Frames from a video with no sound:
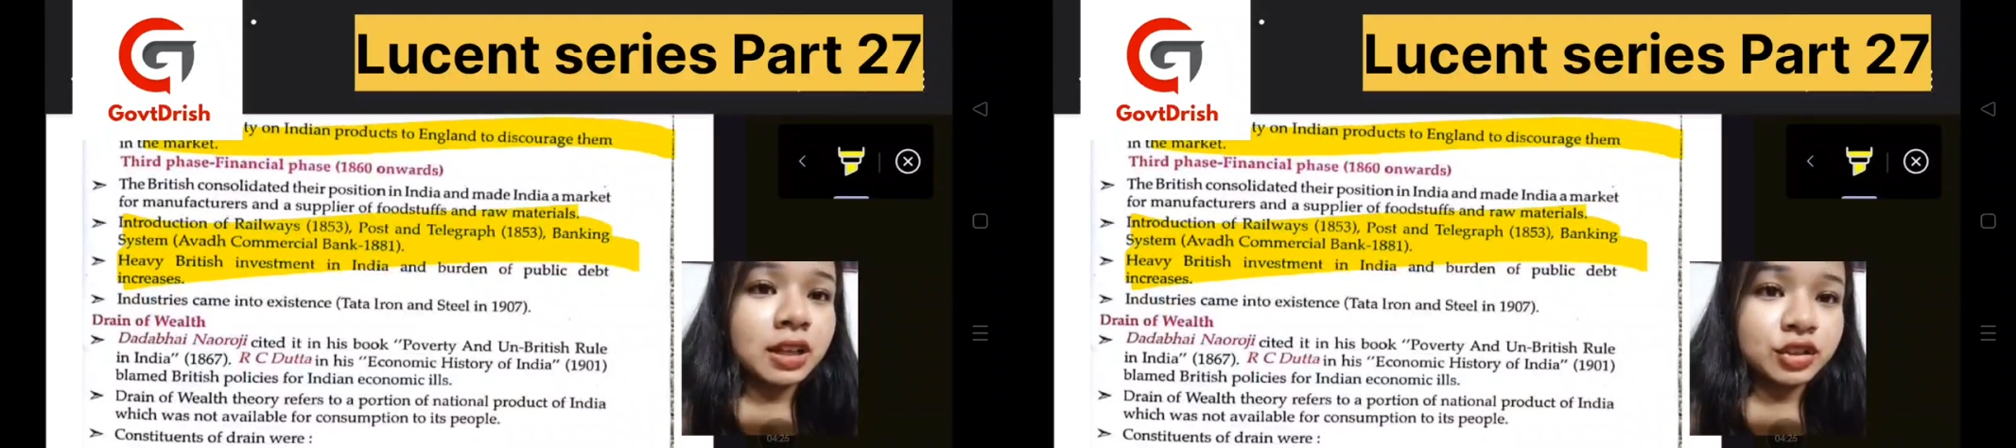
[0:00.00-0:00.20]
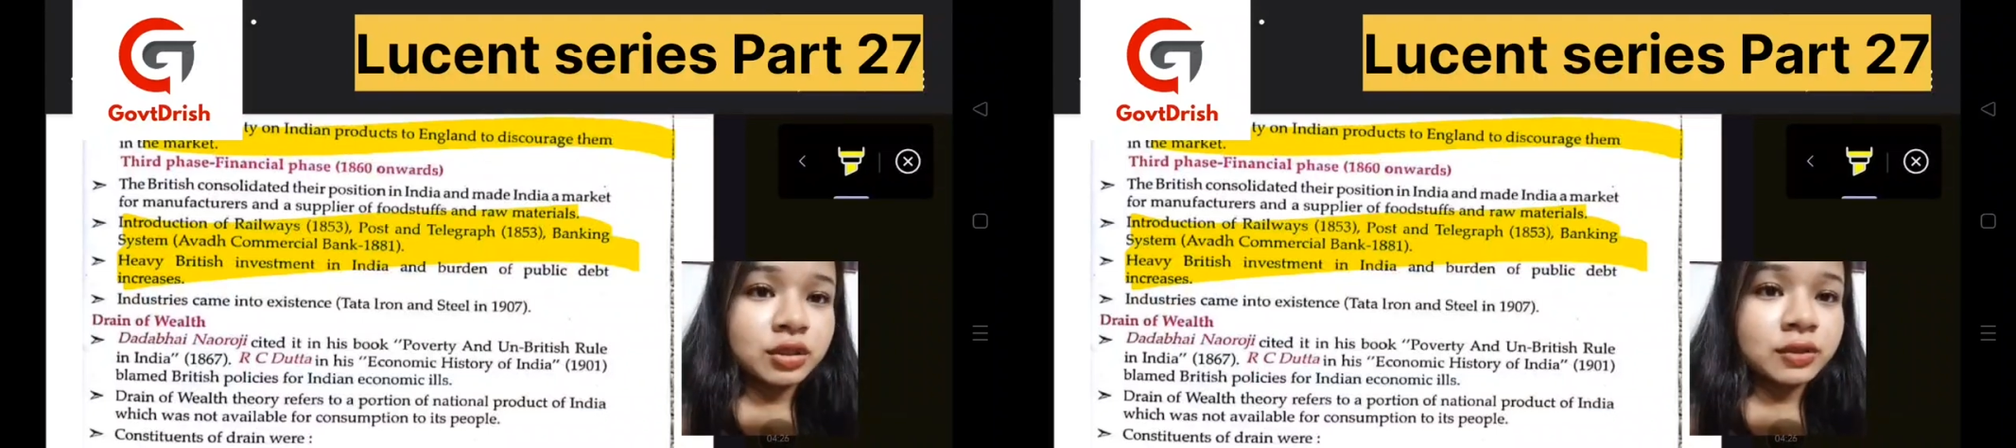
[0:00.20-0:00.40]

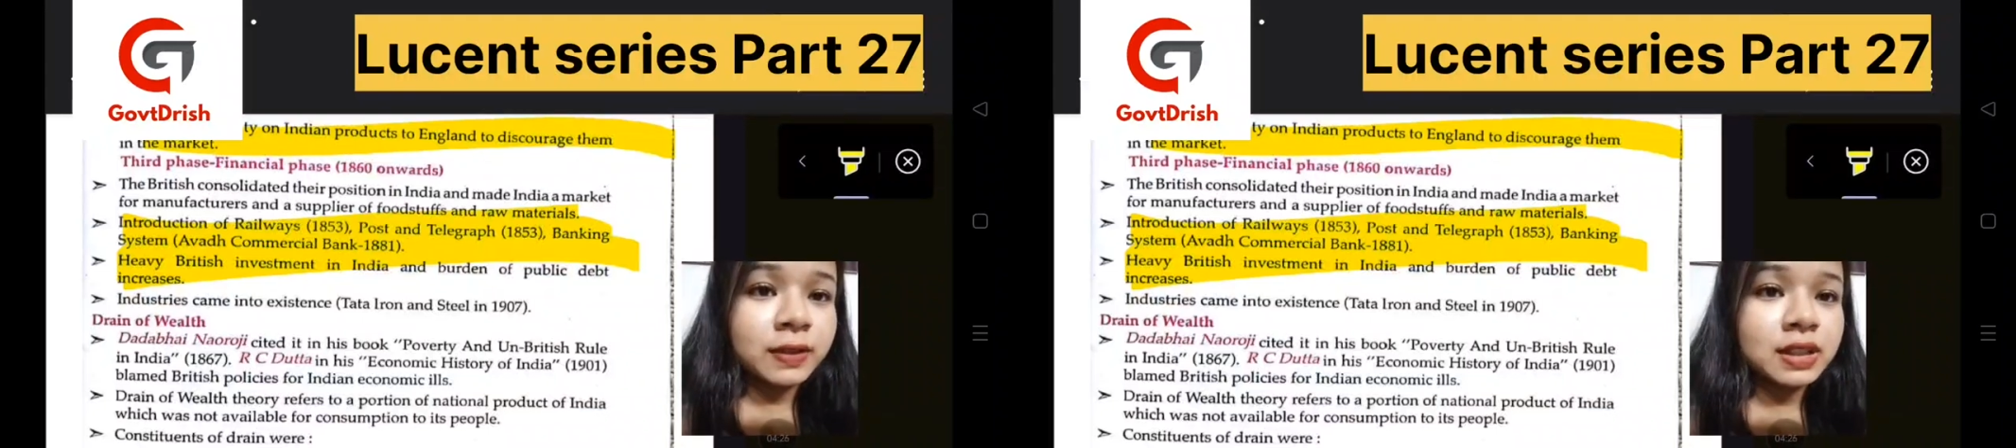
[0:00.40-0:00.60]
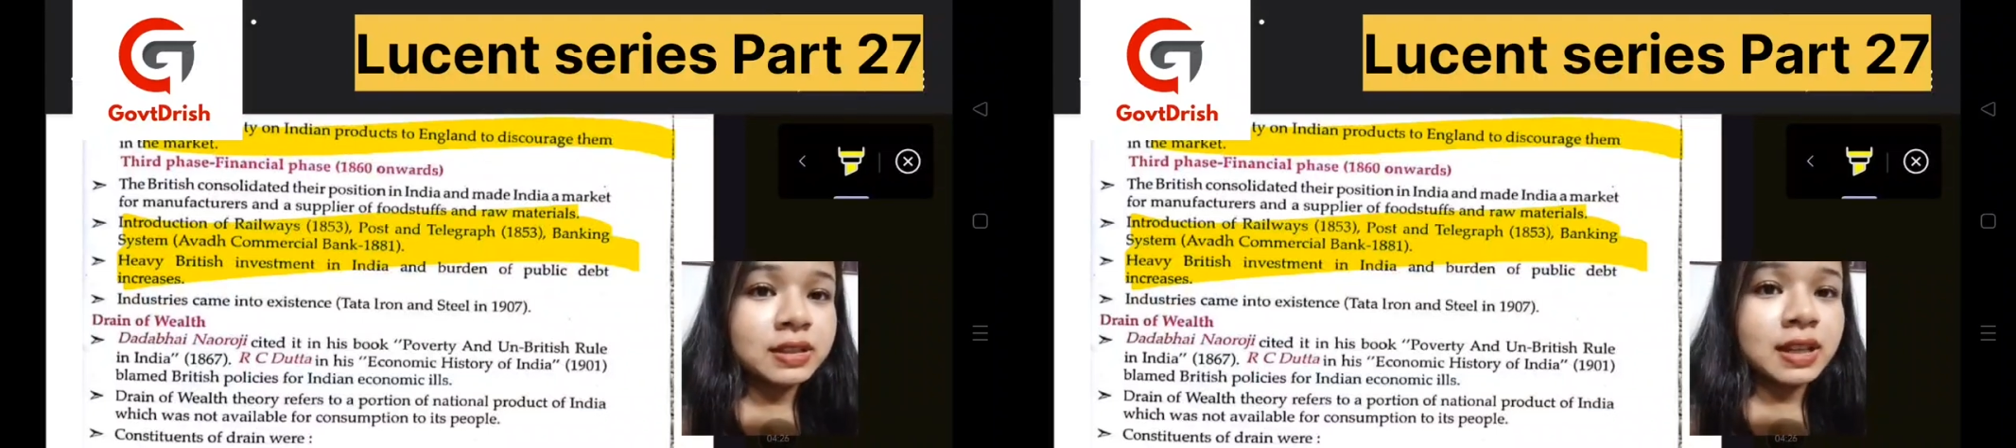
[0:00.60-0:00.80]
that
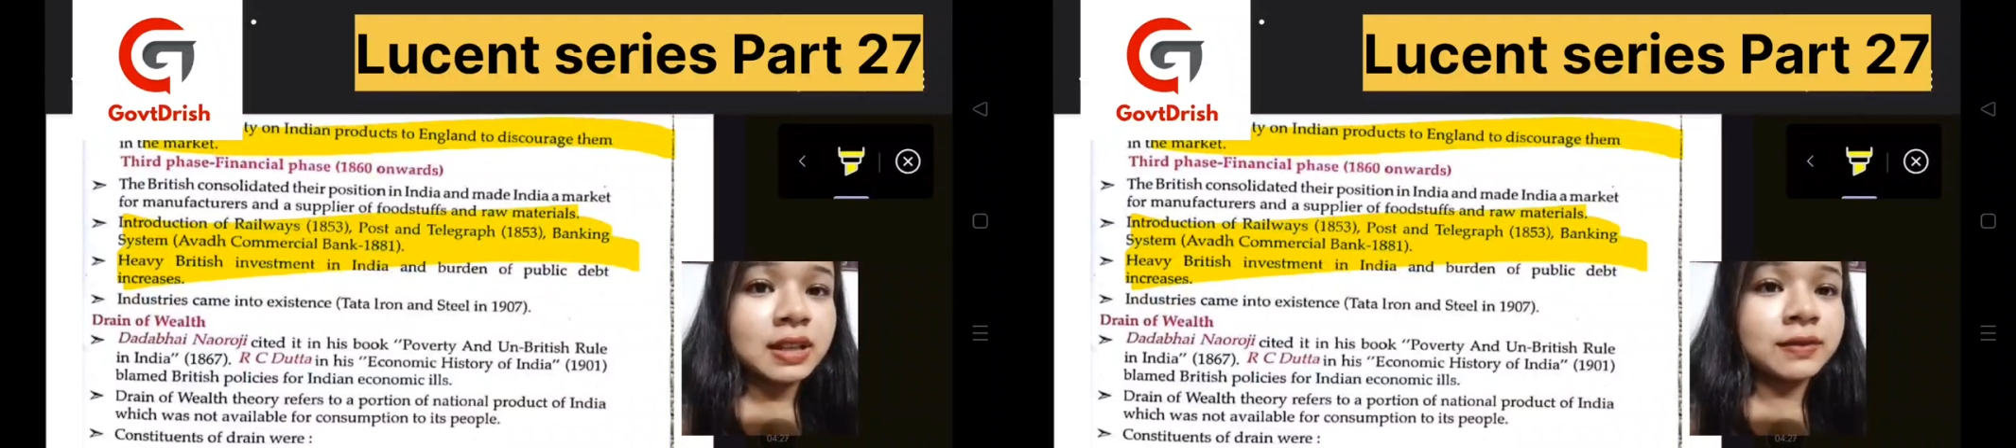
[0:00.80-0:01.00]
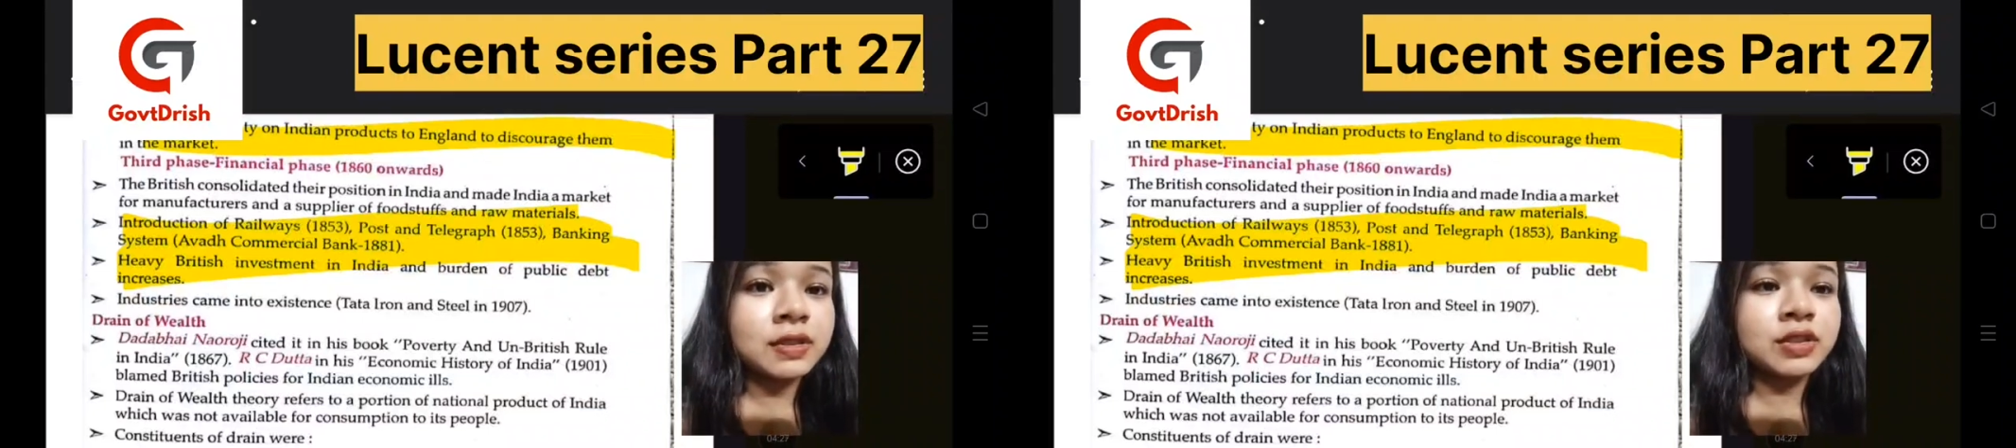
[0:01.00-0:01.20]
was
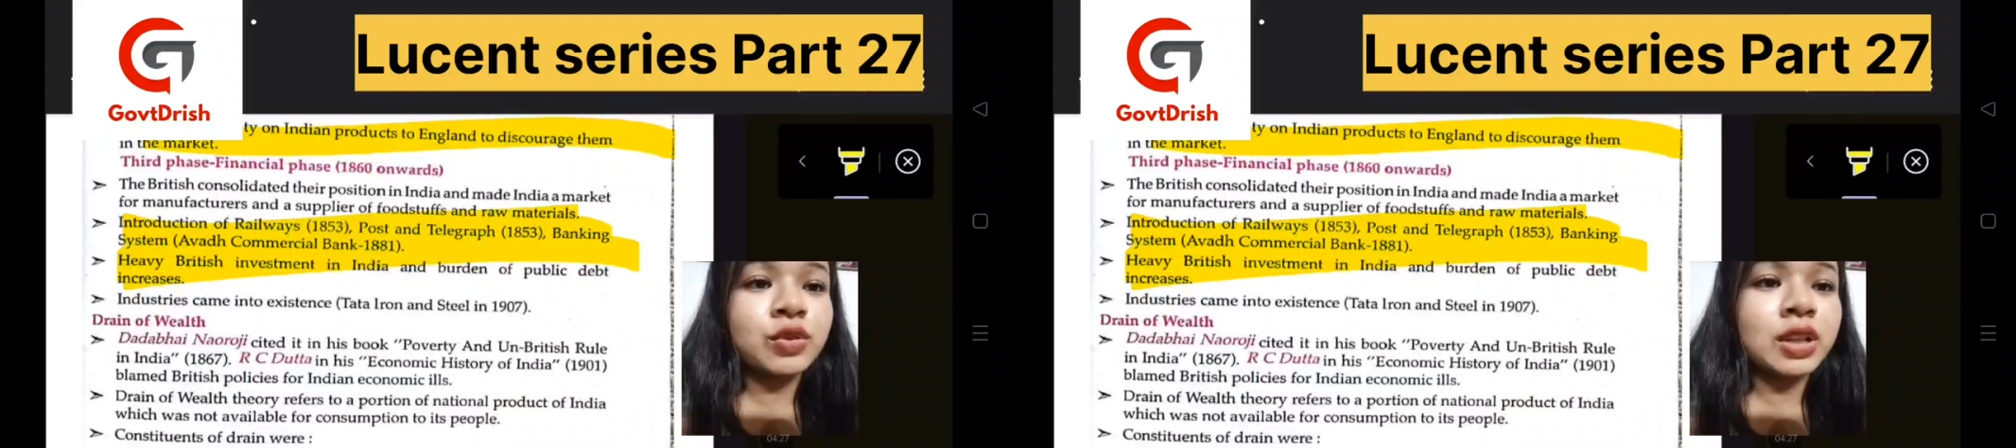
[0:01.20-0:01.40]
railways,